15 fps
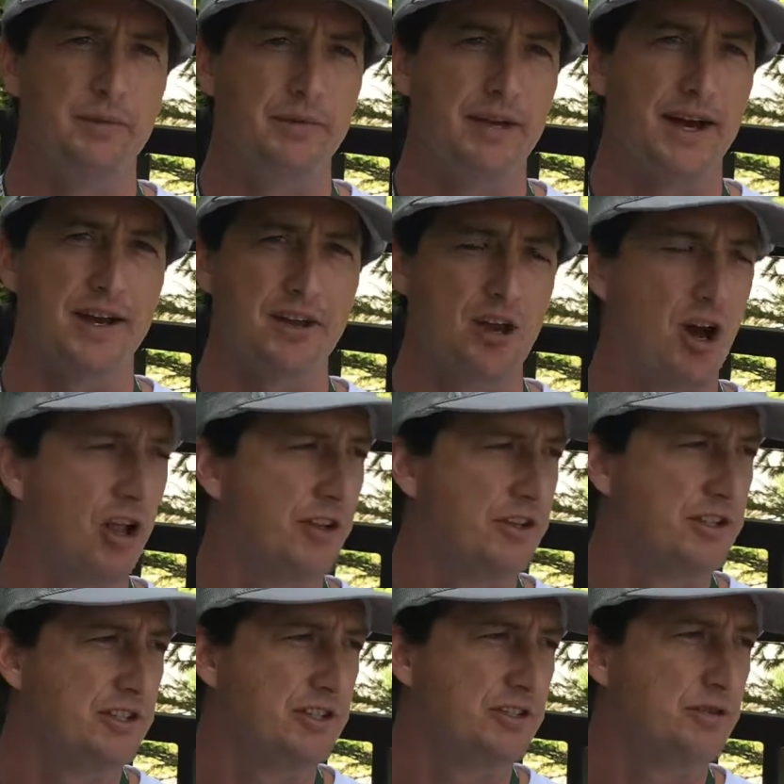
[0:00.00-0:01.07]
them
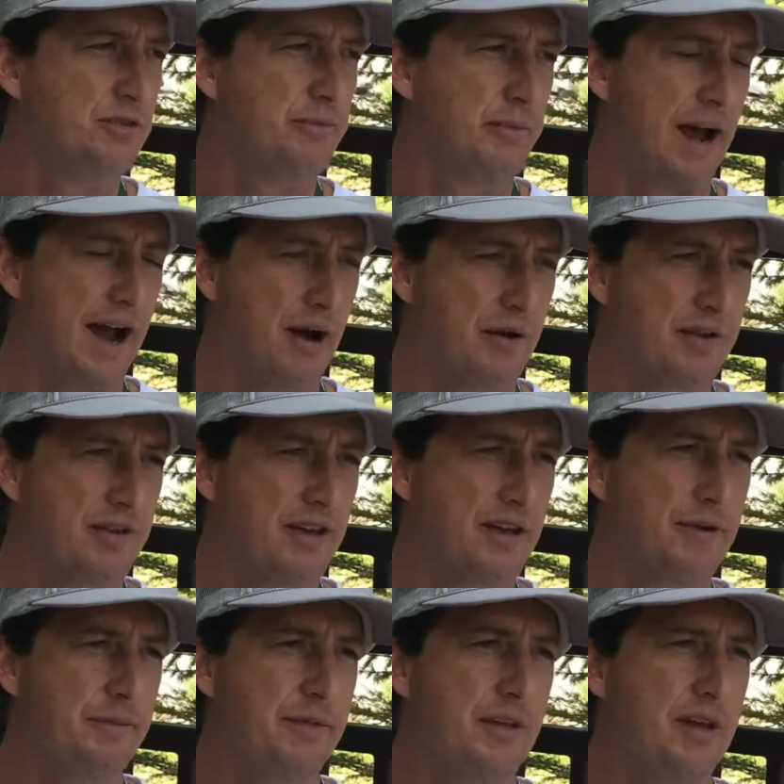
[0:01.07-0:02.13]
technologies to empower
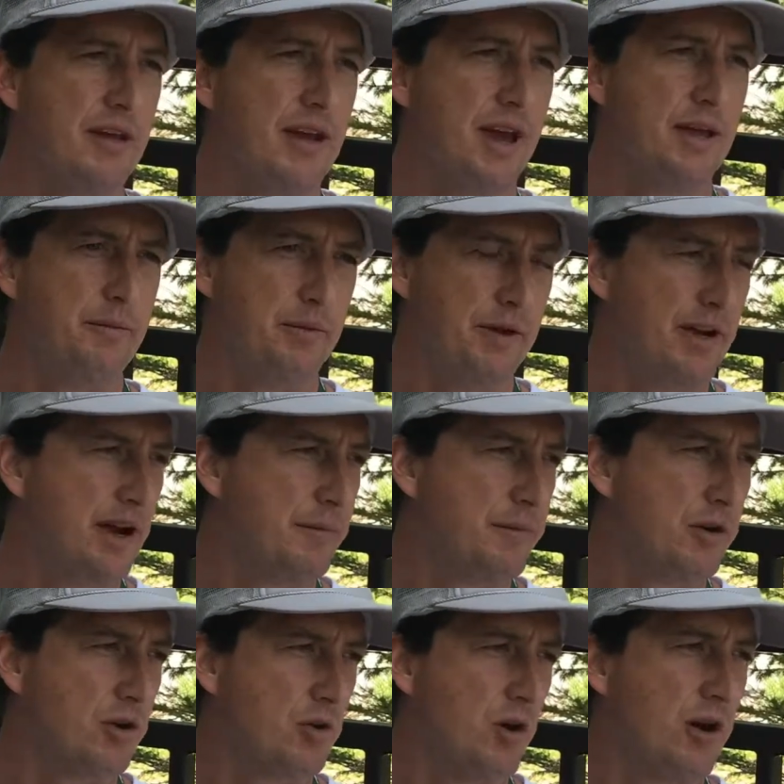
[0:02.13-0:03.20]
them and bring up
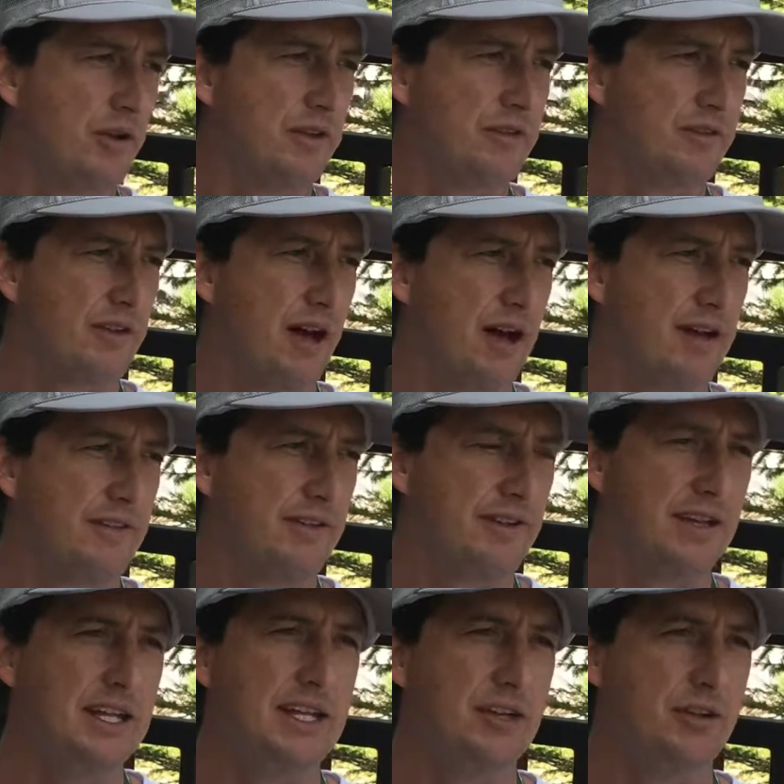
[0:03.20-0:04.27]
their quality of life
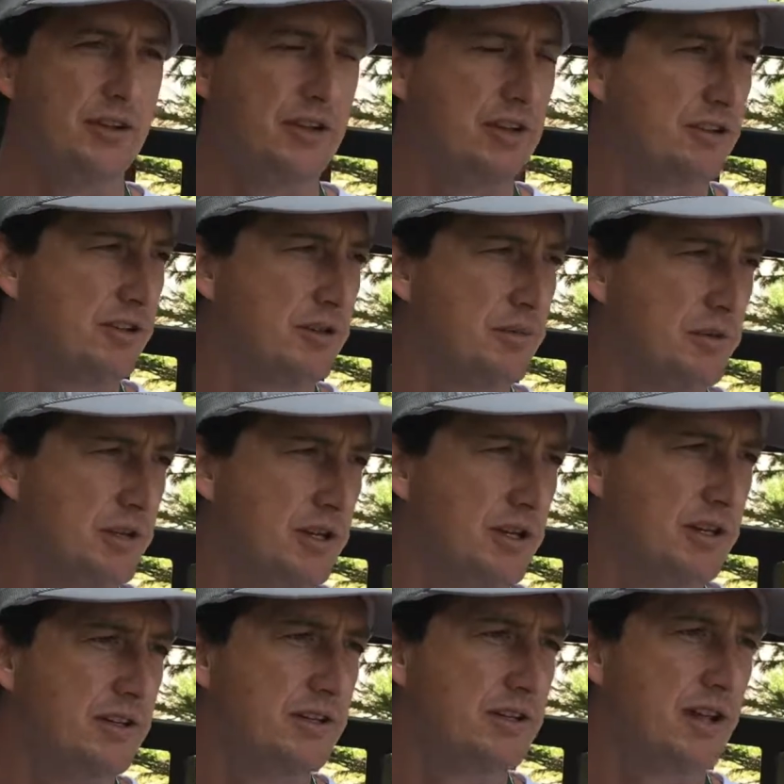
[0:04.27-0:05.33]
and heal these
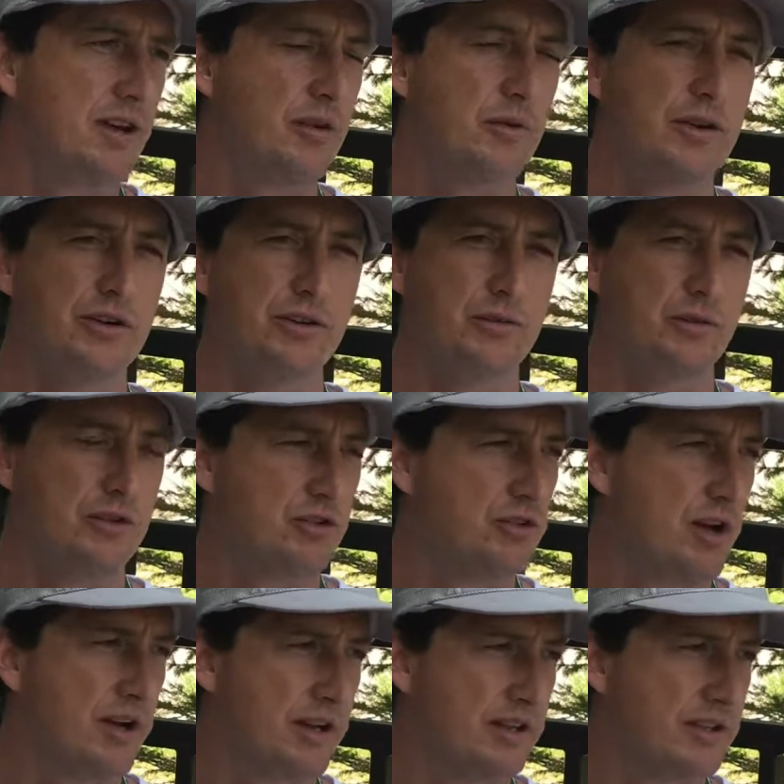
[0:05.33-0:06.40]
communities that are riddled with
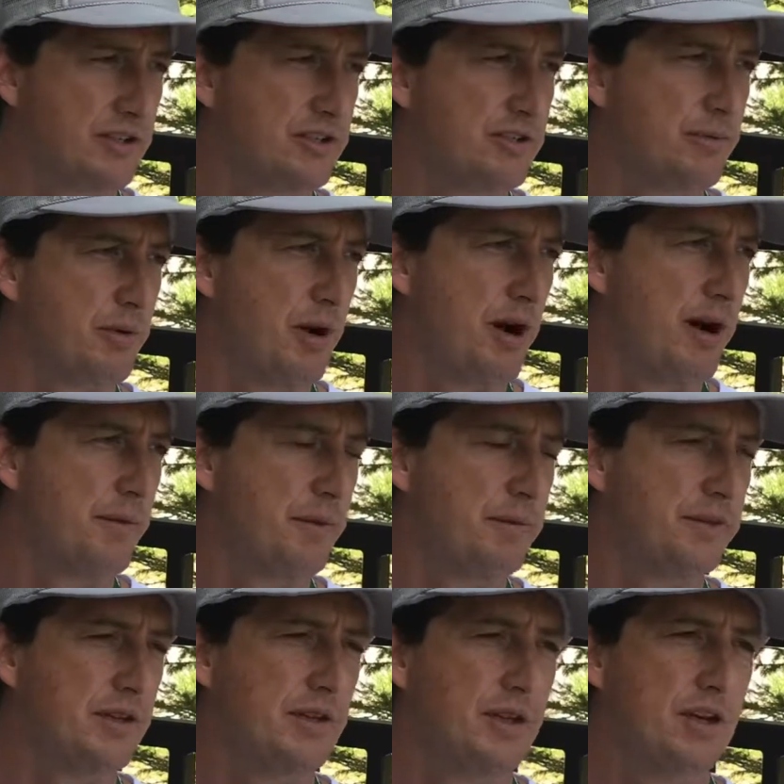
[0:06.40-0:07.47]
drug addiction
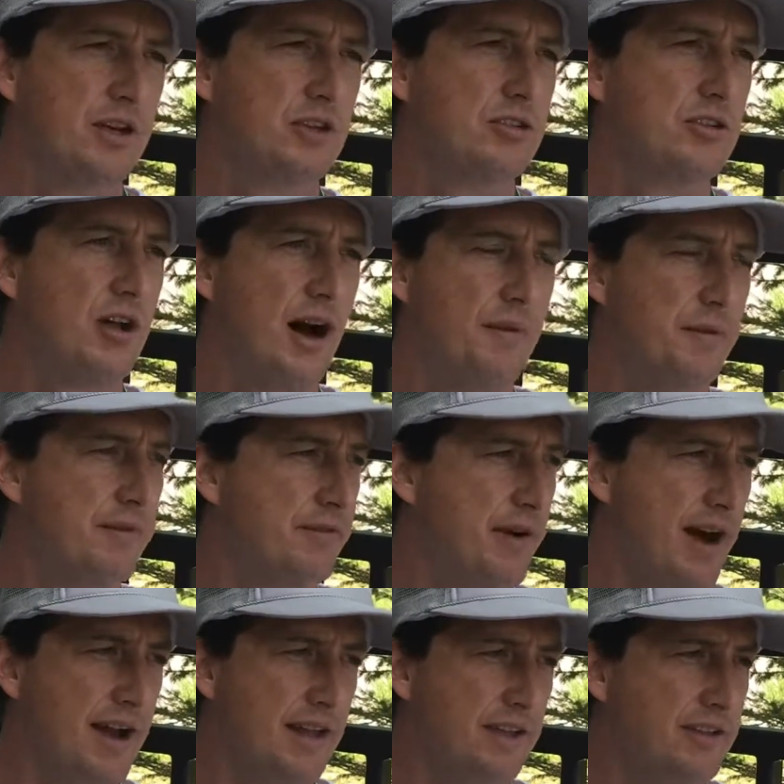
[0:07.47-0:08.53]
problems and stop the
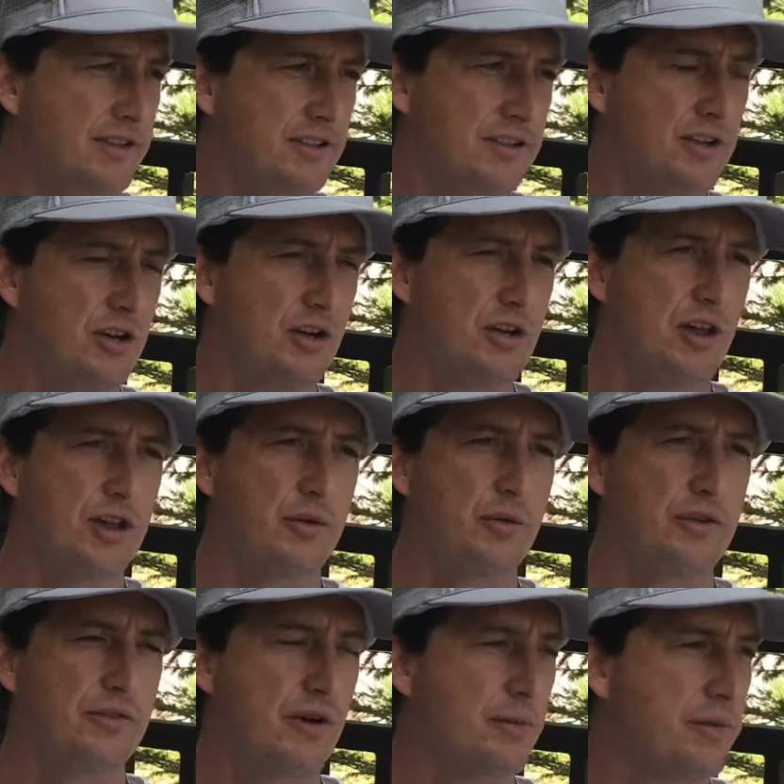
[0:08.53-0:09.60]
violence. You know, another
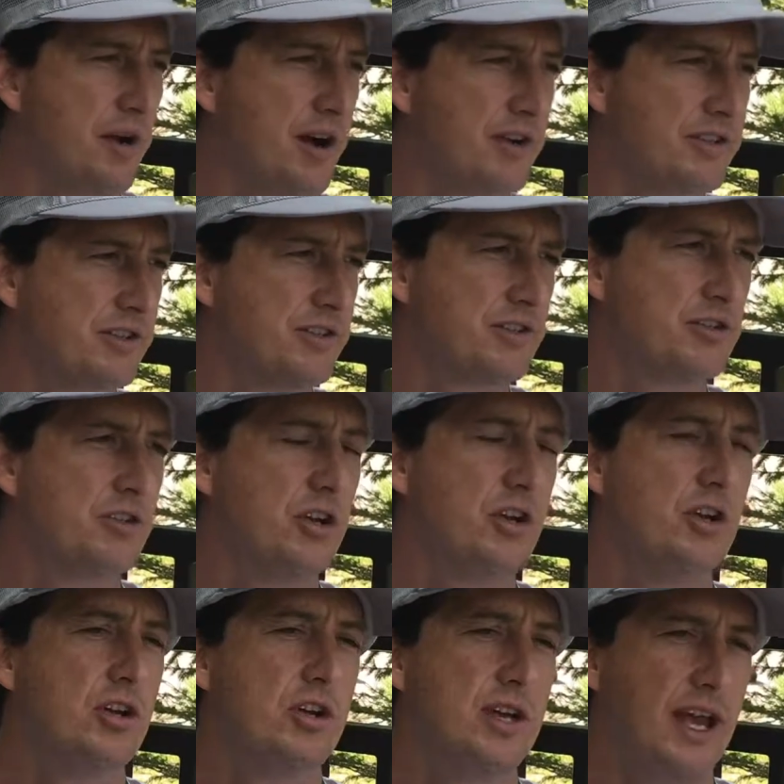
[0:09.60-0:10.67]
one of our projects is
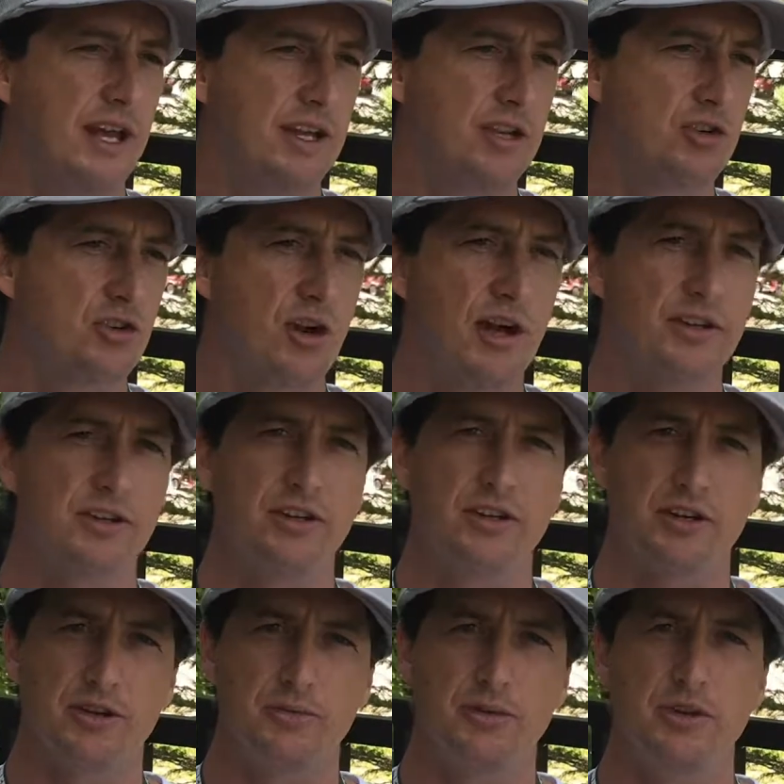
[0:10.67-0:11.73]
gaining trust in
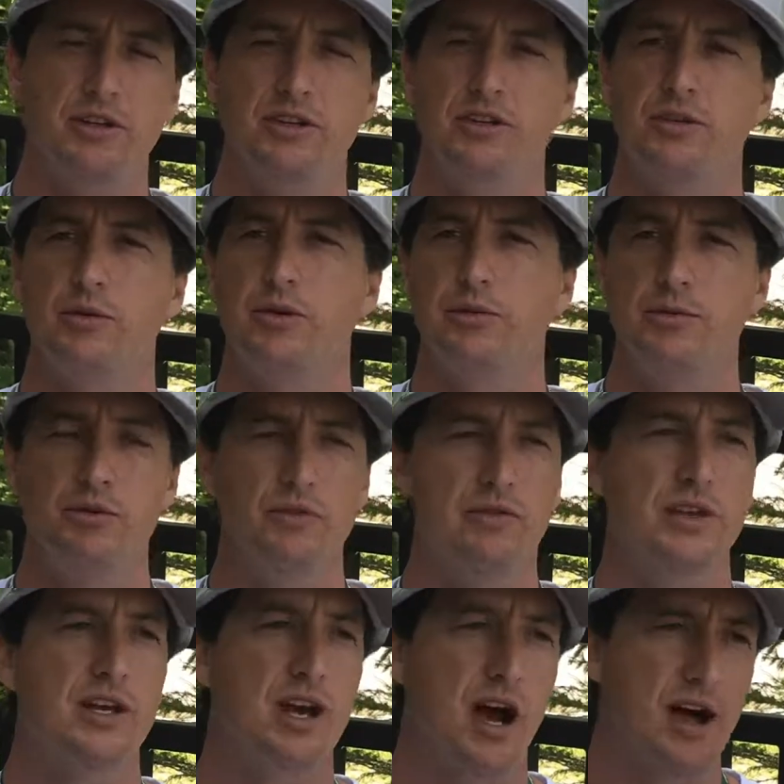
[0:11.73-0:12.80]
the communities to remove
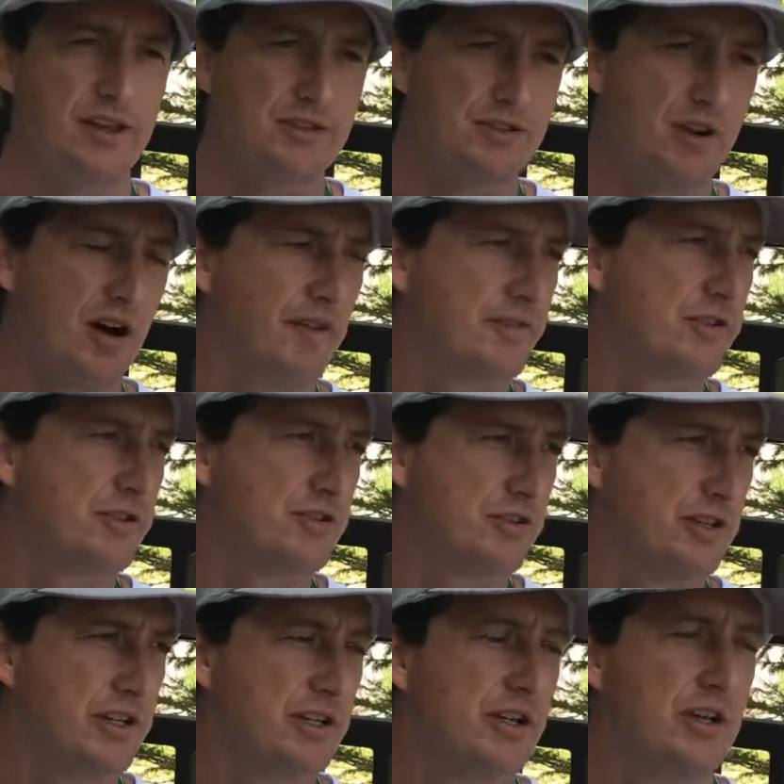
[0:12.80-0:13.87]
the guns off the
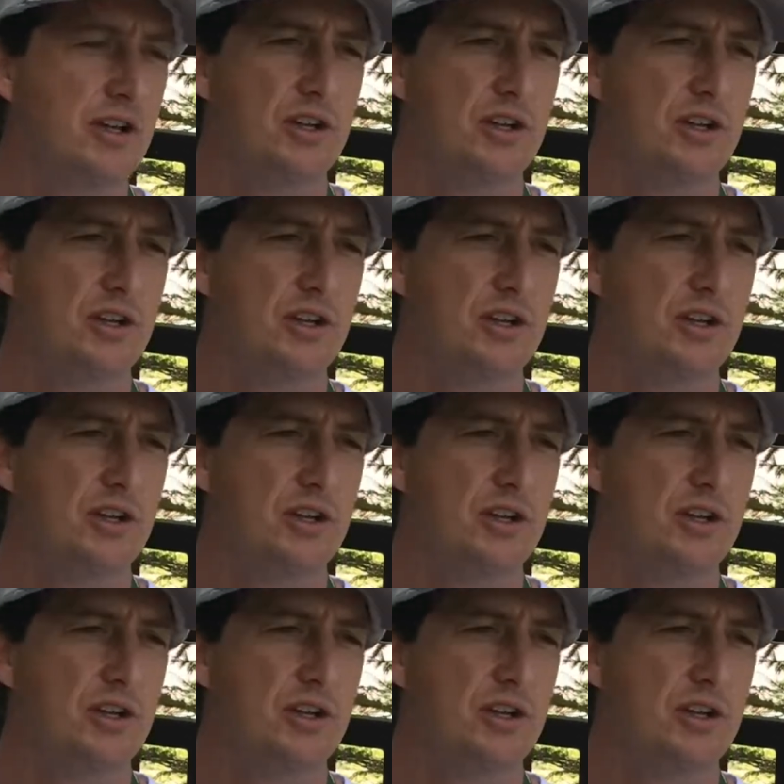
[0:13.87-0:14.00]
street.